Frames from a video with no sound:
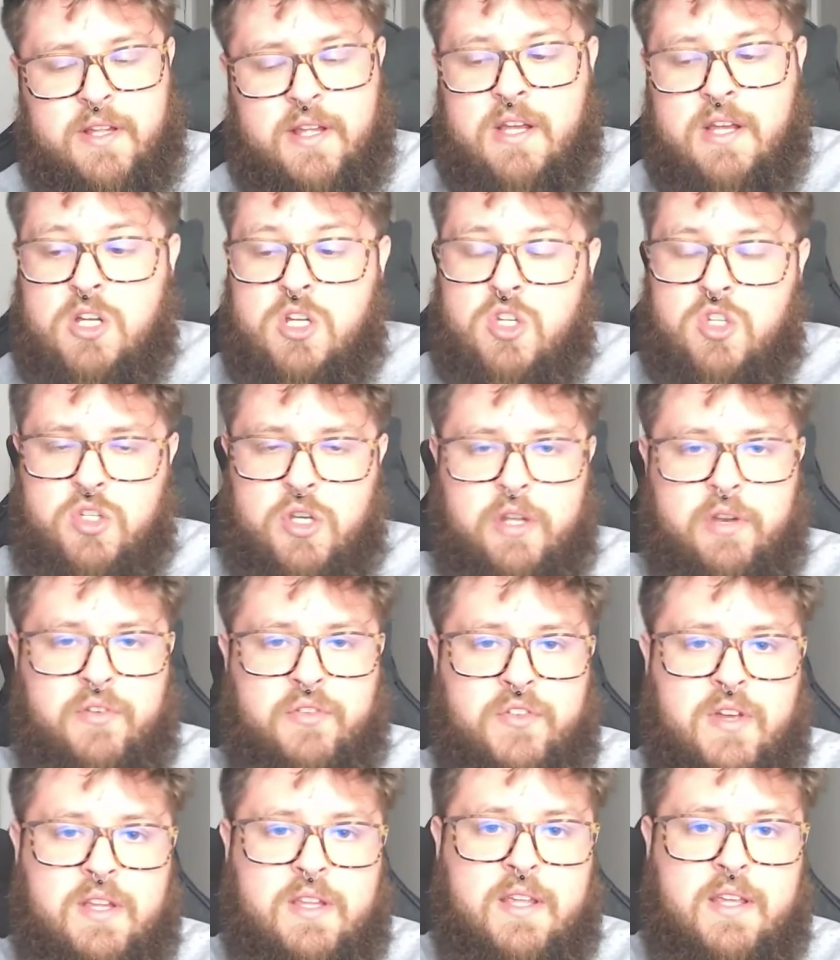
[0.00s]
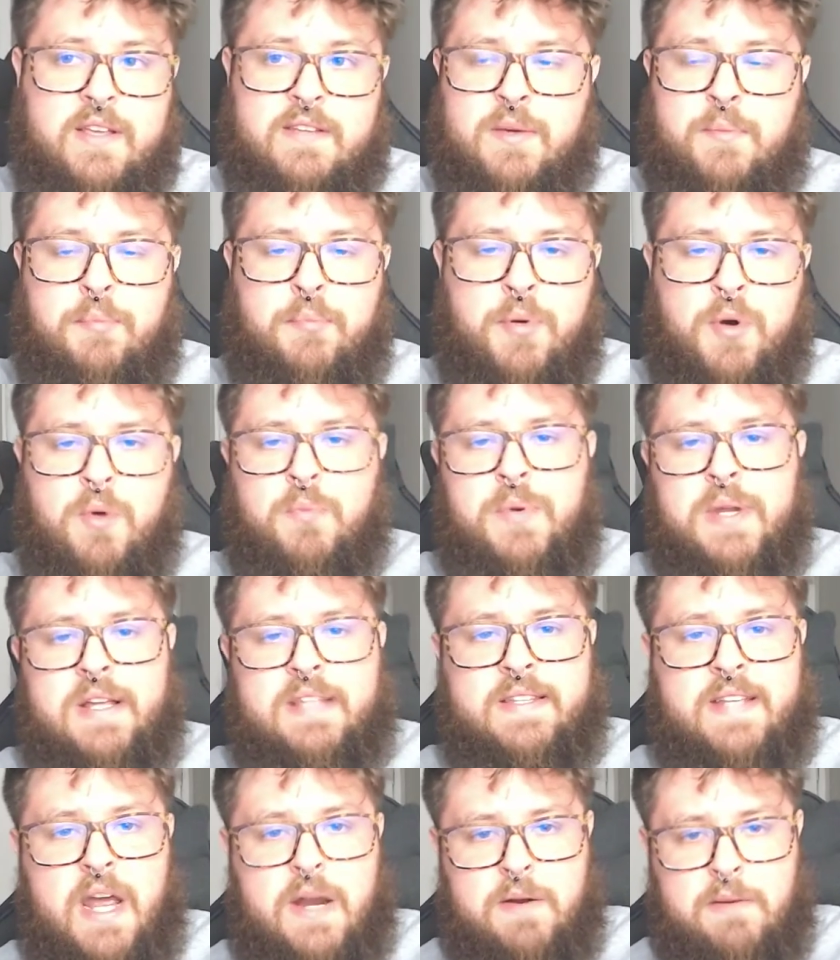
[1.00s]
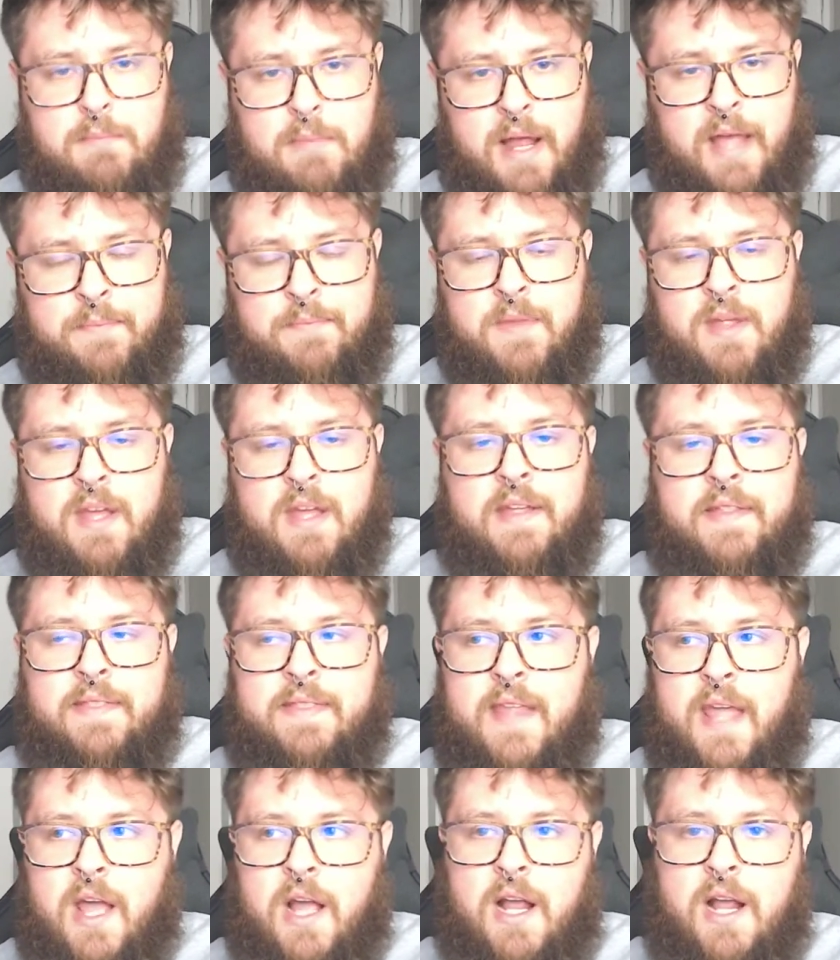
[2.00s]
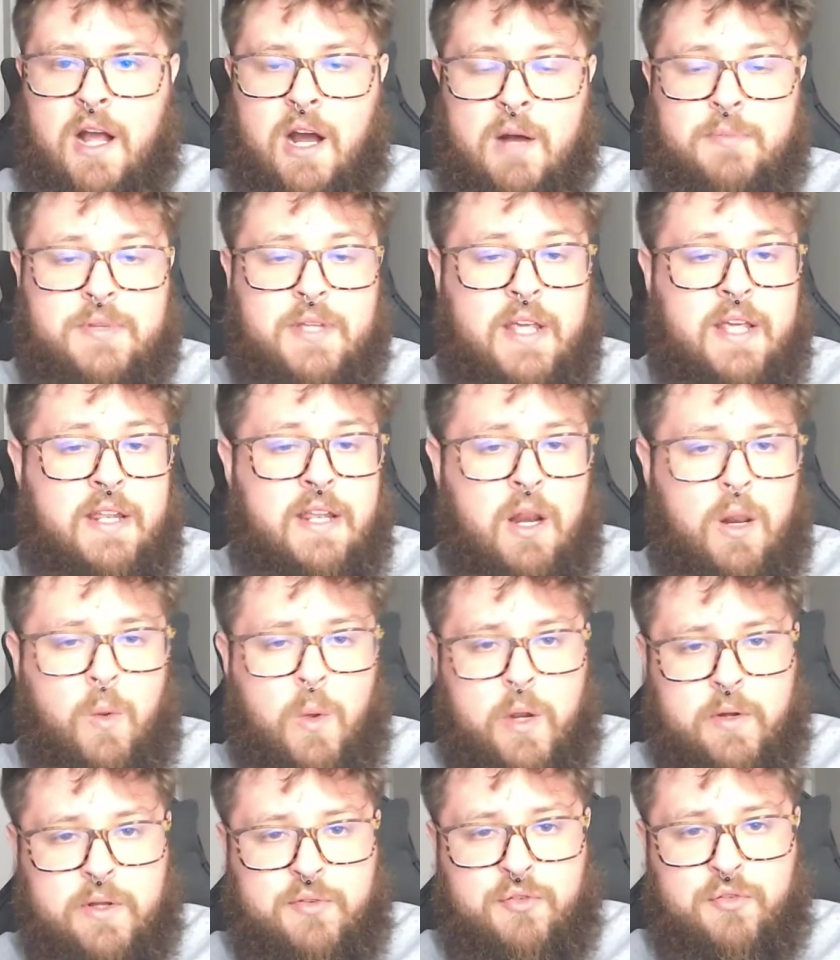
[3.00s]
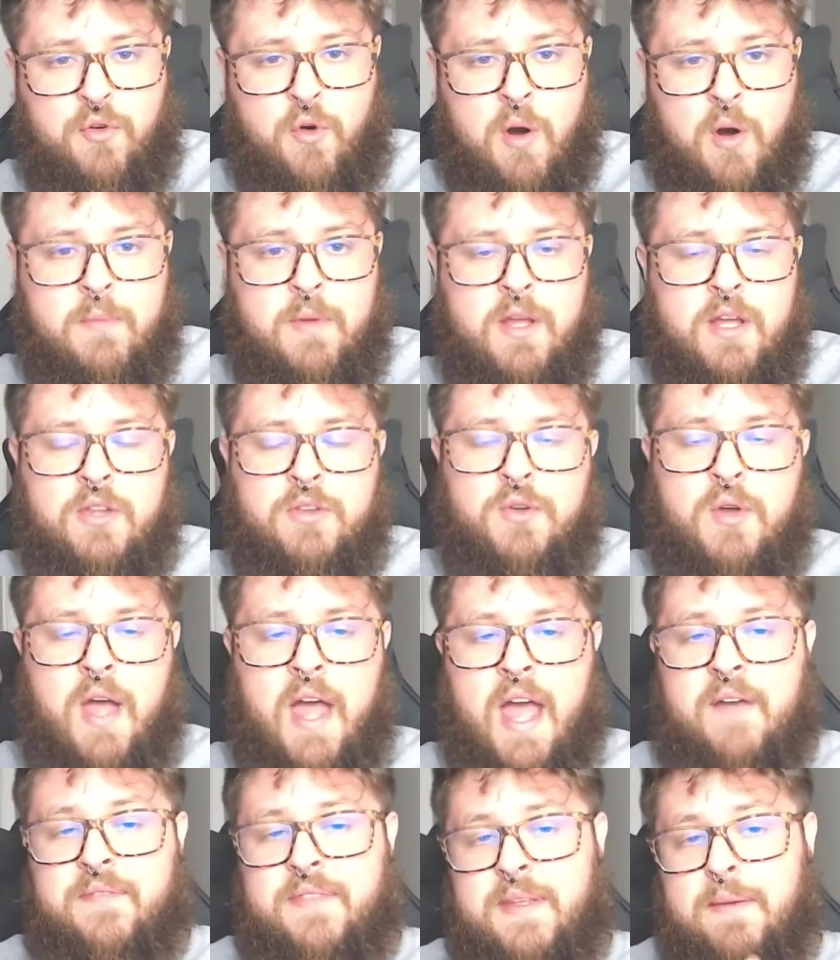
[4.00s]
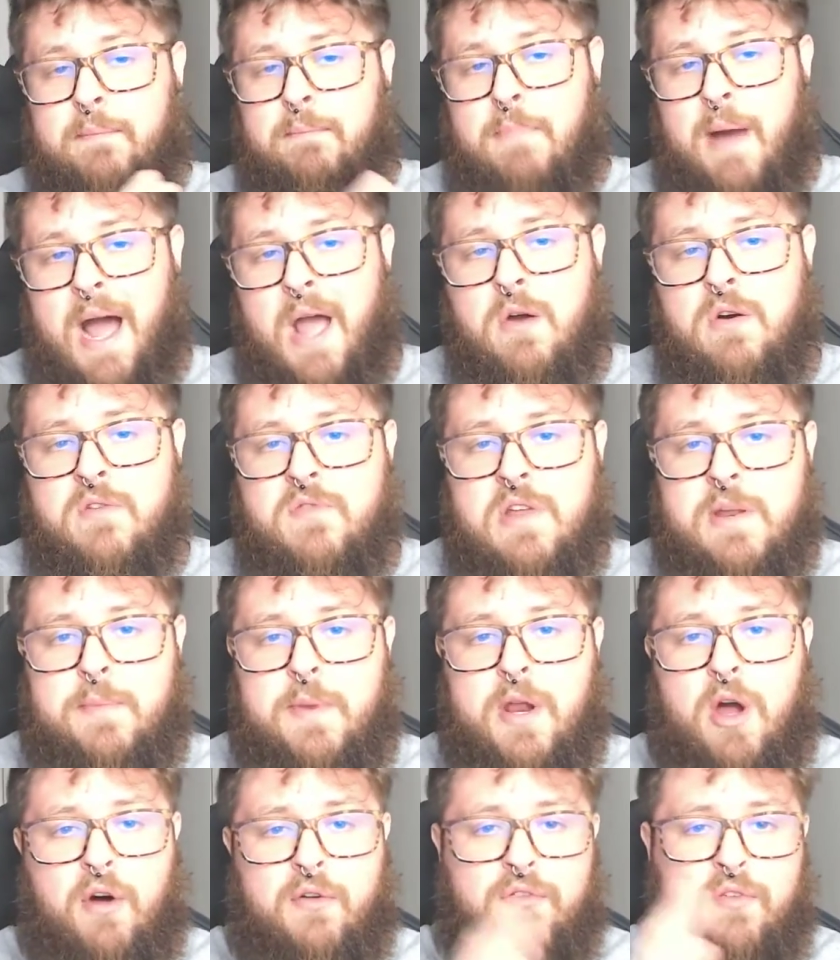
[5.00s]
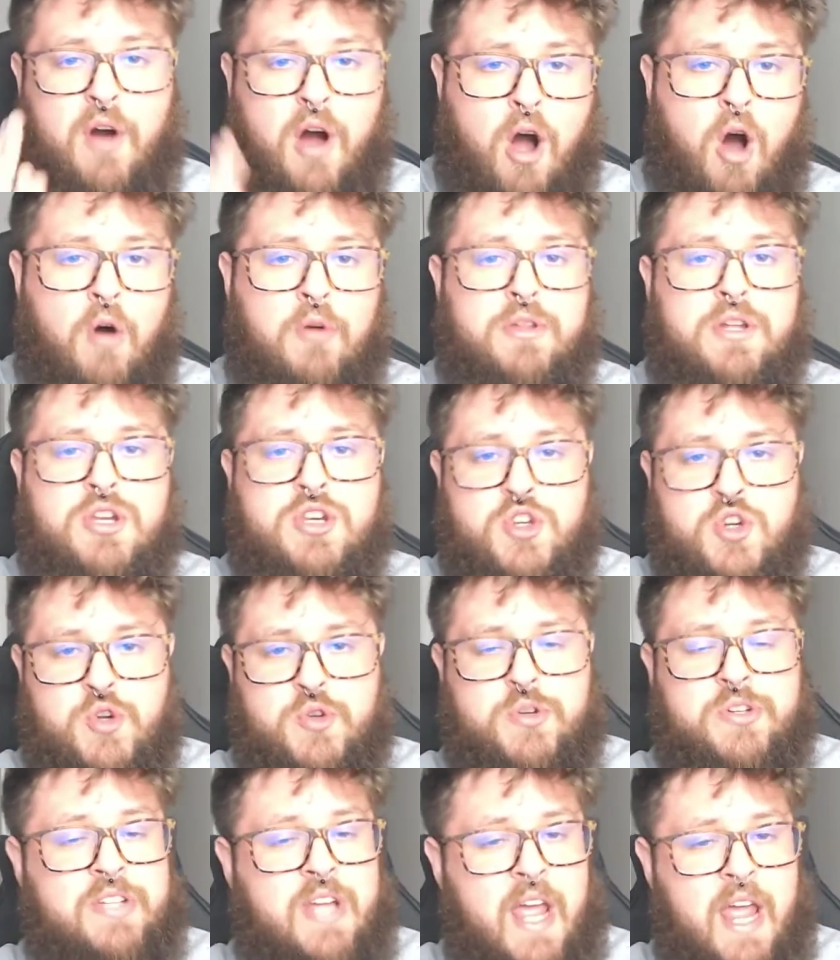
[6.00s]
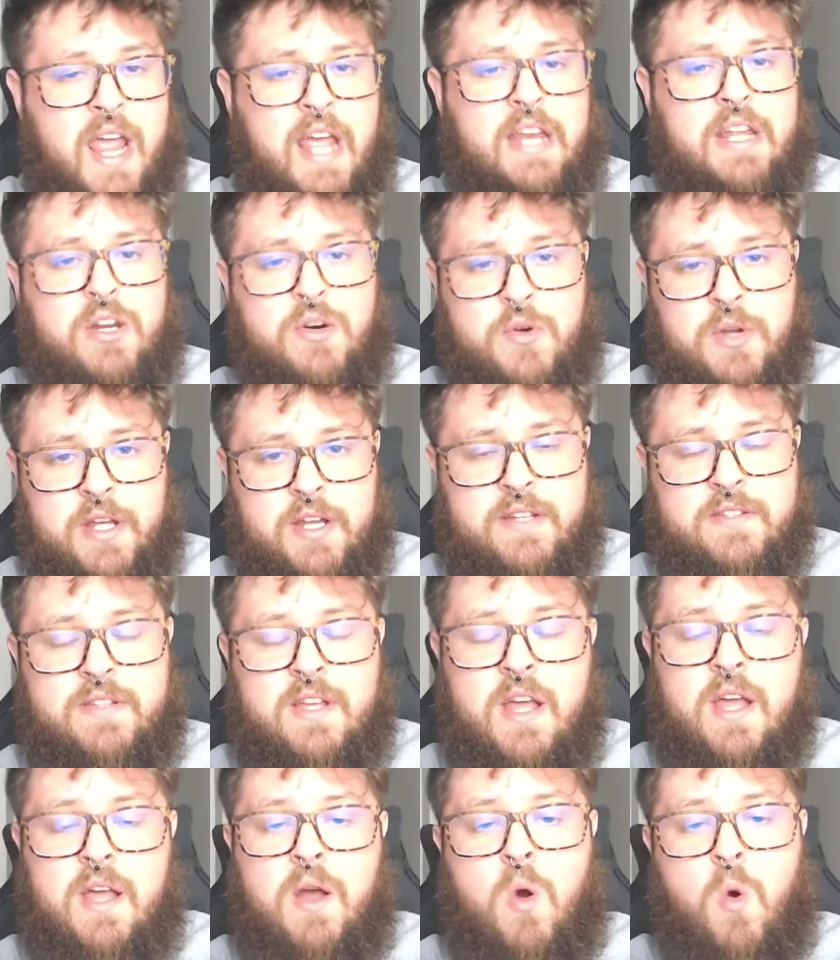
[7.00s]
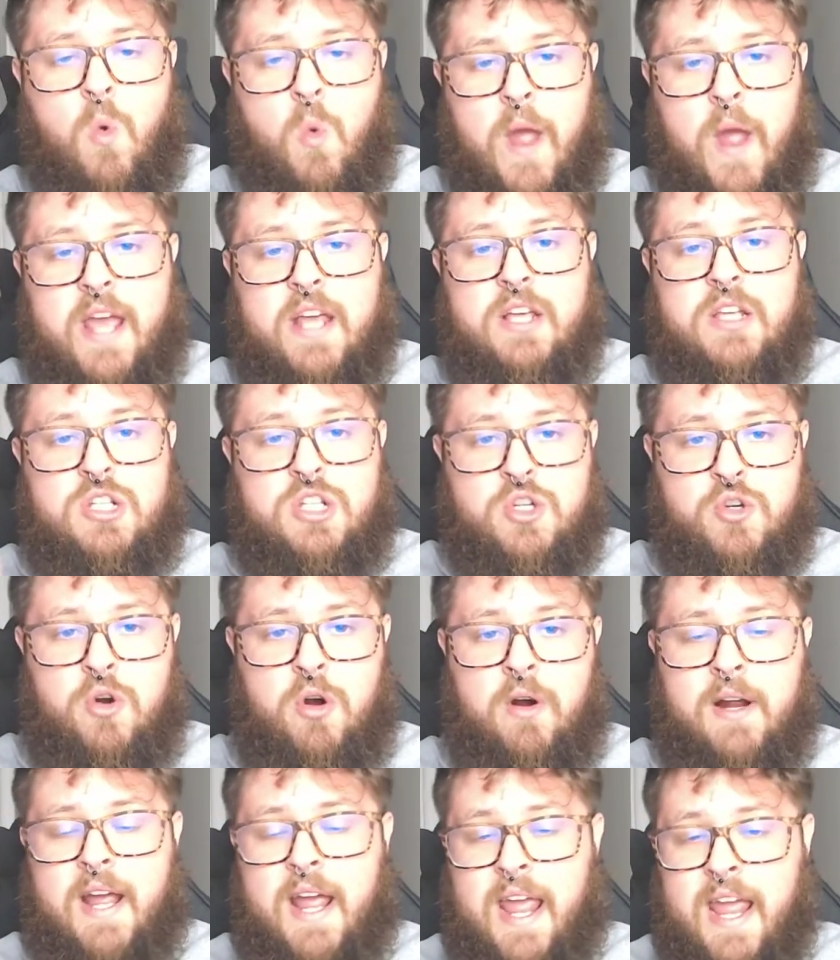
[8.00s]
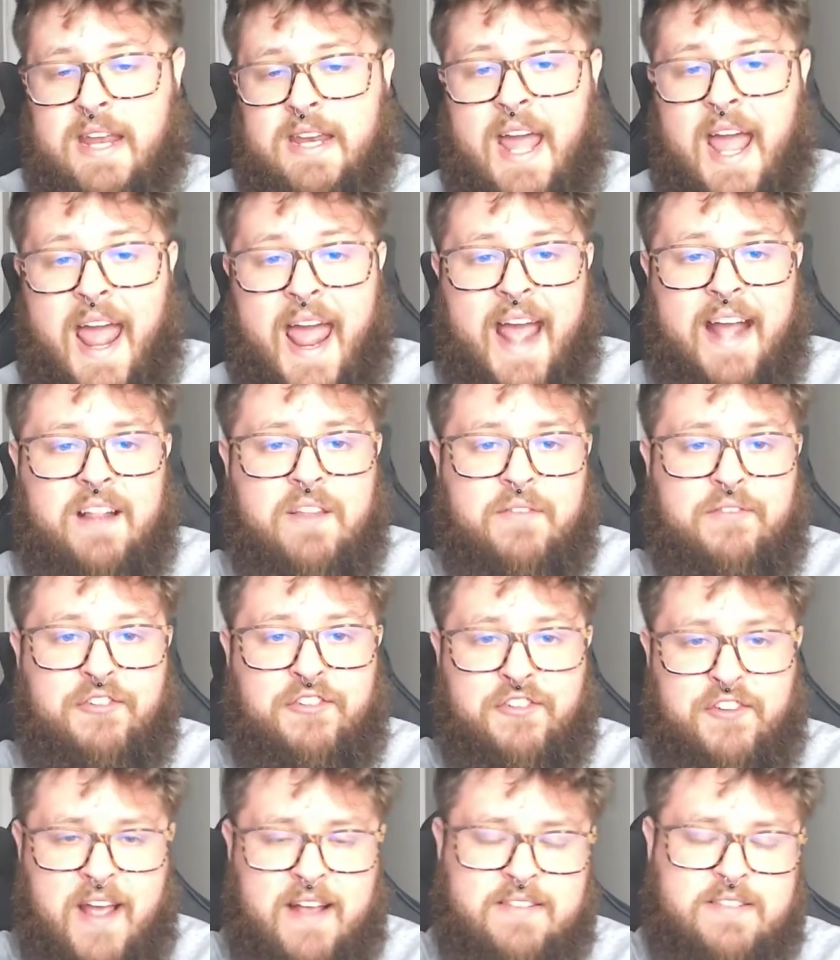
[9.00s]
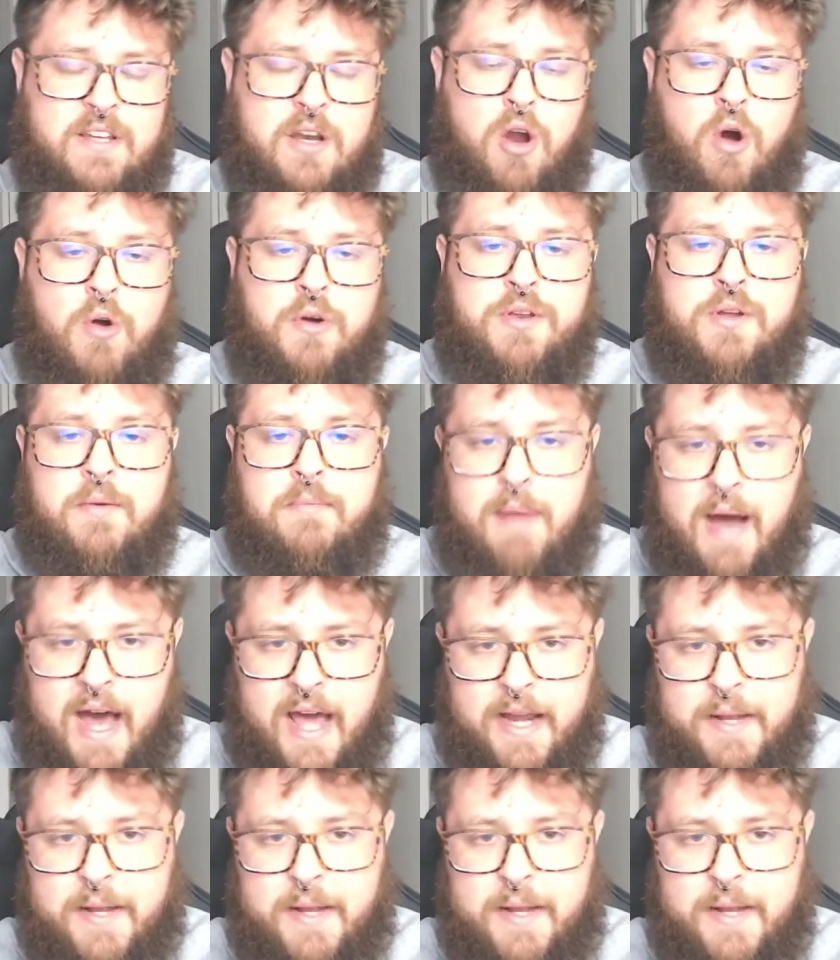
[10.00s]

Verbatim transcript: Sonofit is a proprietary blend that comes in a liquid form to have the bioavailability of all the nutrients and ingredients way stronger and act faster on your body.